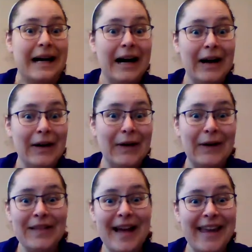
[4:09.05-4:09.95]

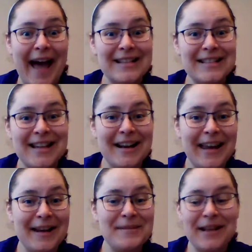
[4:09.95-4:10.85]
Uh-oh, that cat's gonna
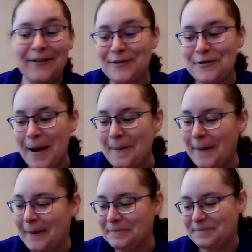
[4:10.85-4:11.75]
get himself in
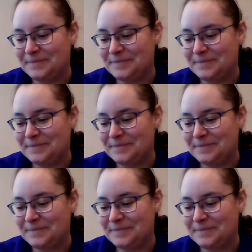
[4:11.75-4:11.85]
trouble.